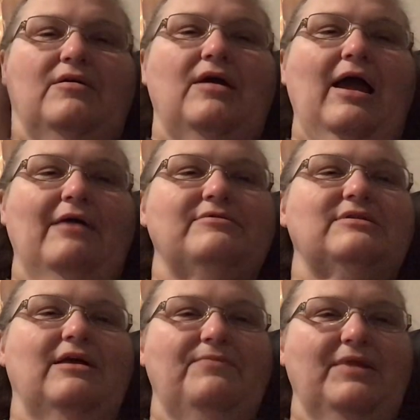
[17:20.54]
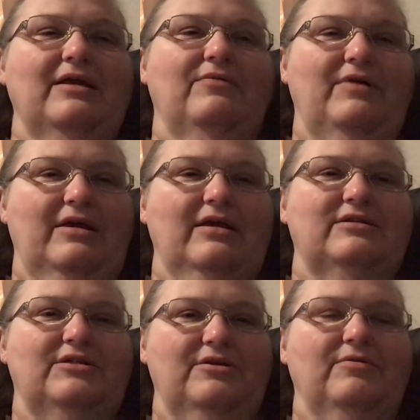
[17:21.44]
have something we could
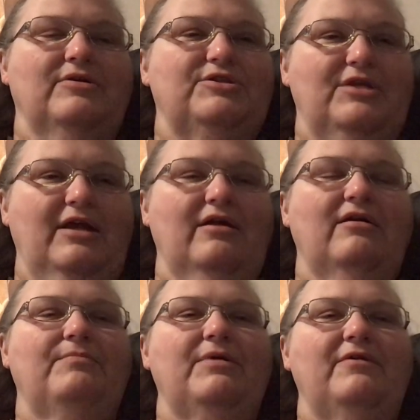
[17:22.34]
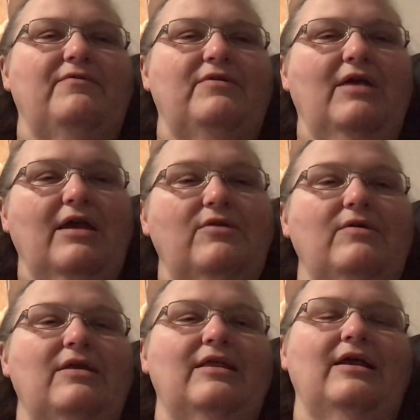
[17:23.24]
do or share. But if you can't do
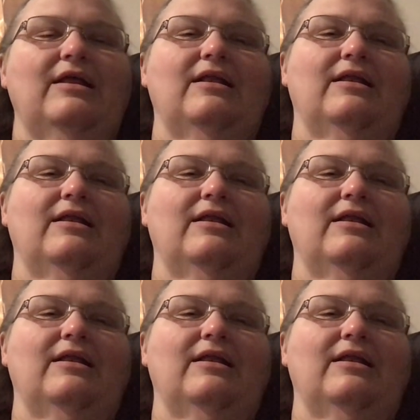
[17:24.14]
anything